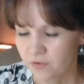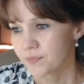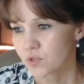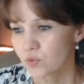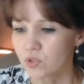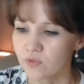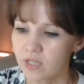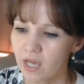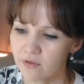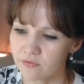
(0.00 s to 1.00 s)
So what do we
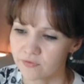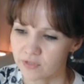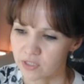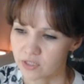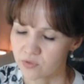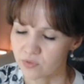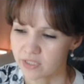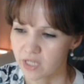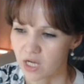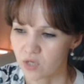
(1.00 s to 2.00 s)
have right now?